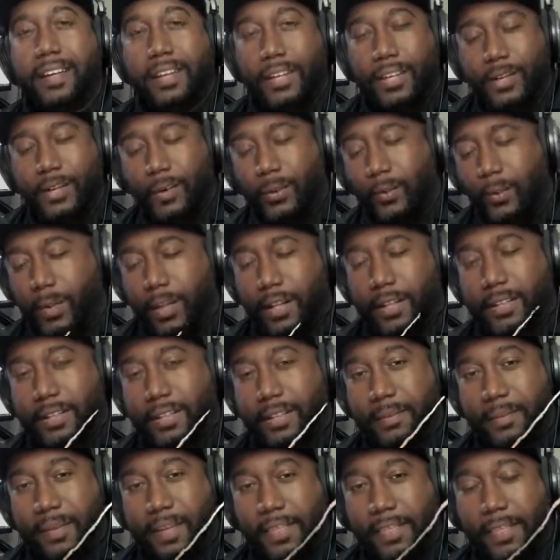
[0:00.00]

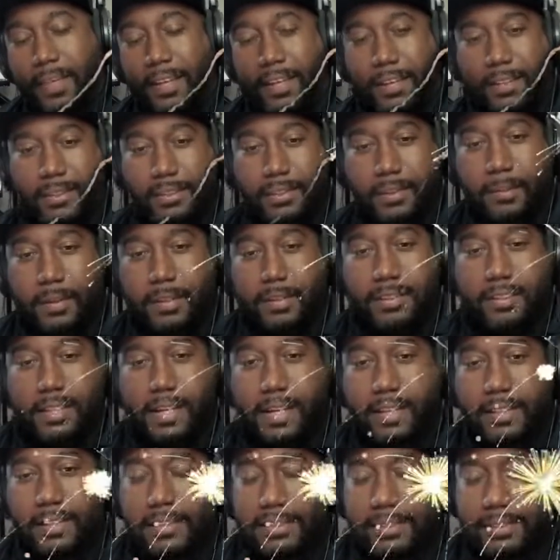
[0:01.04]
Welcome. Thank you so much,
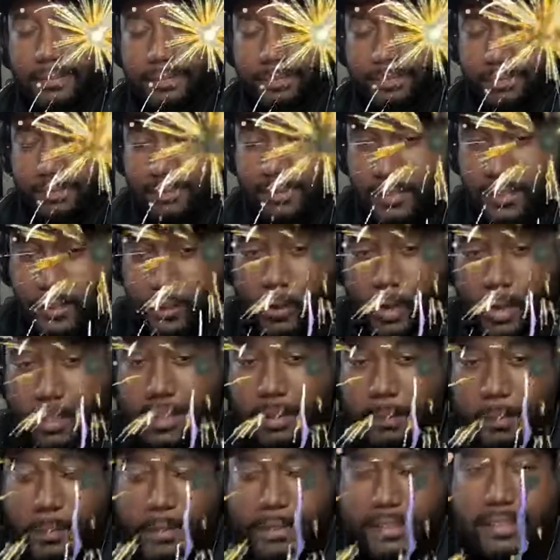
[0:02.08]
guys. Greatly
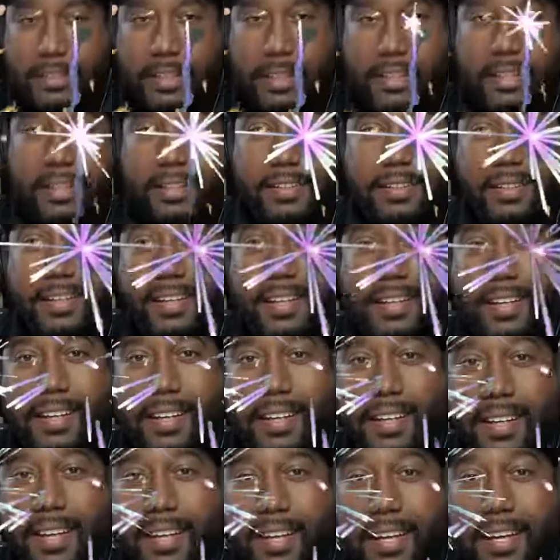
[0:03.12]
appreciate it.
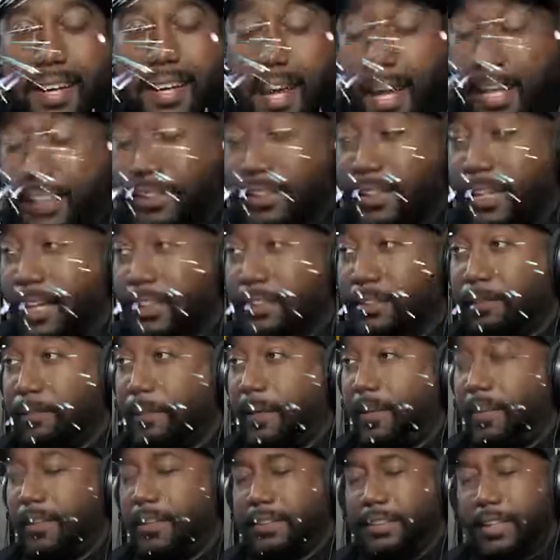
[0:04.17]
As you guys are
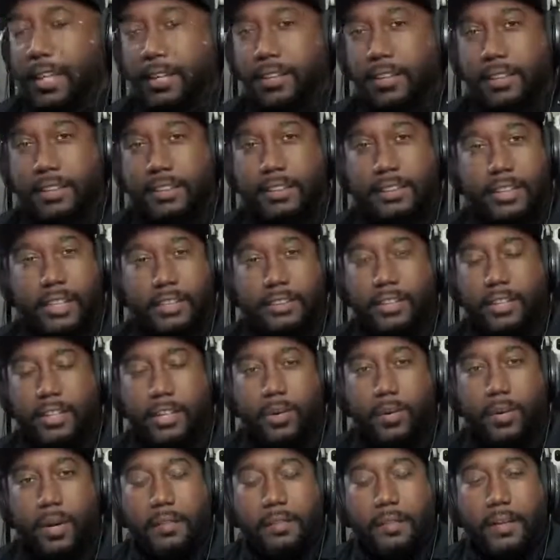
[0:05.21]
following the channel, I just let you know
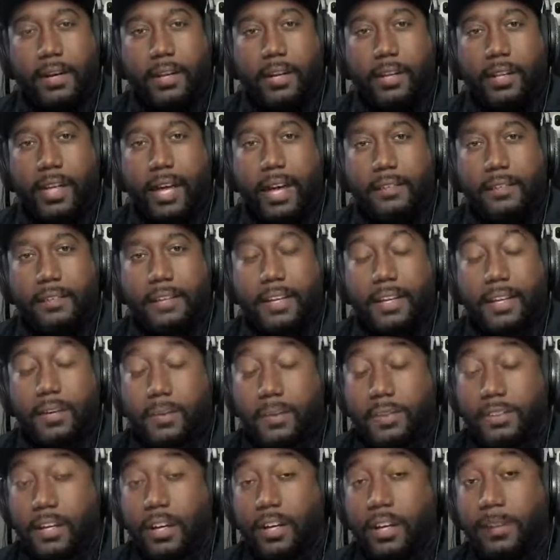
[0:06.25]
whenever I go live again and
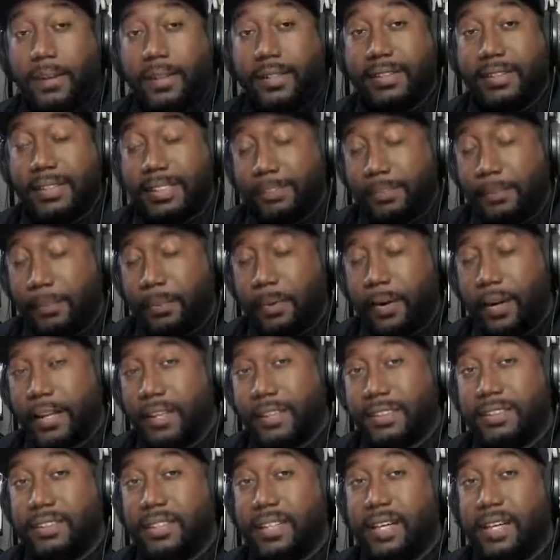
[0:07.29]
we talk about different
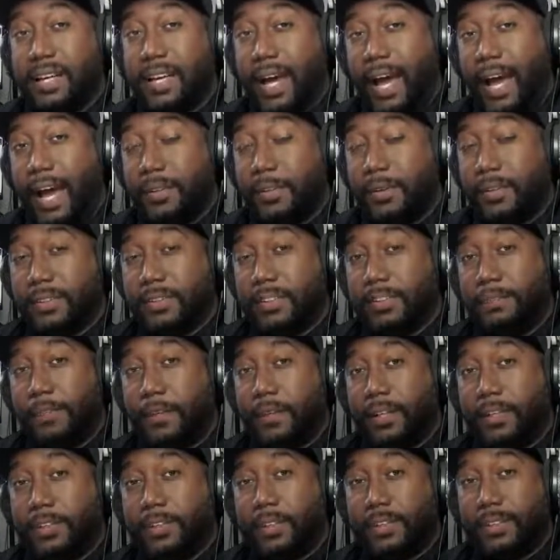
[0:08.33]
products. I mostly
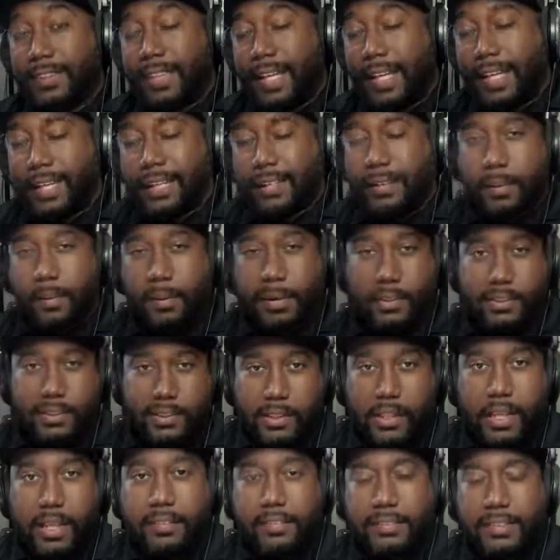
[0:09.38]
focus on tech, but also
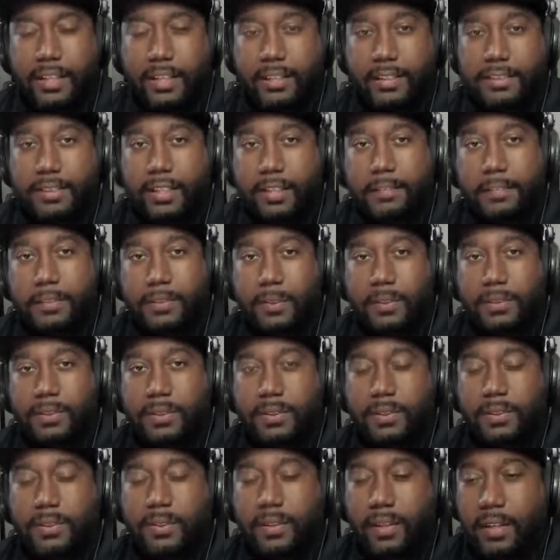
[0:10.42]
lifestyle stuff as well
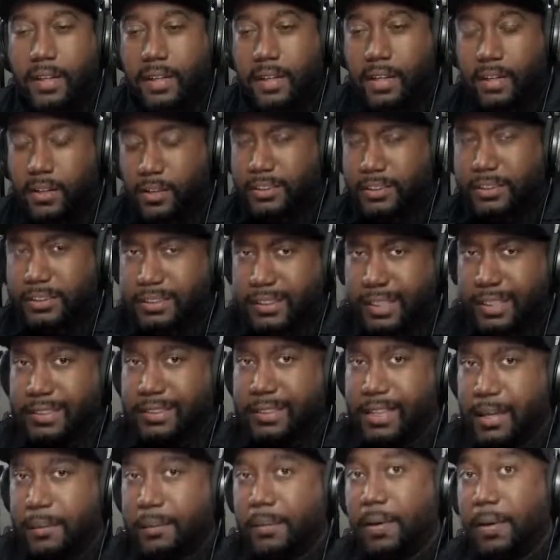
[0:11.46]
too, or just things
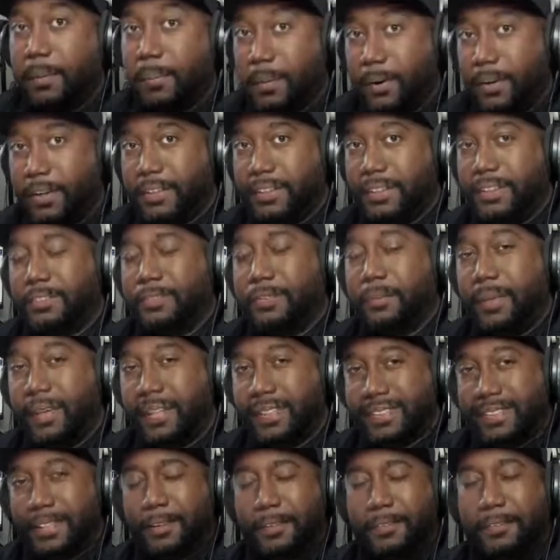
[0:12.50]
that I'm going to purchase for
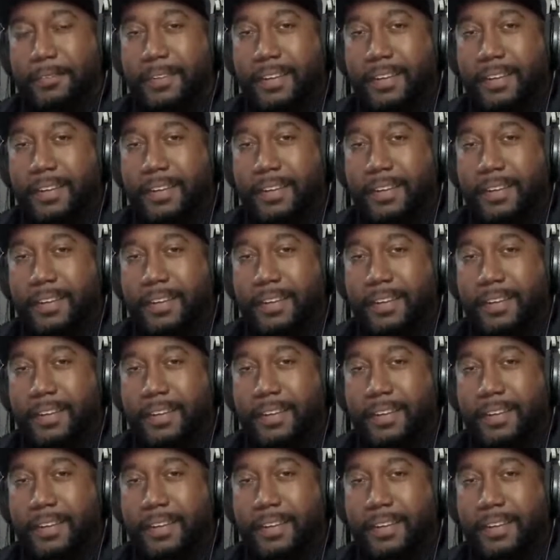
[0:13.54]
myself.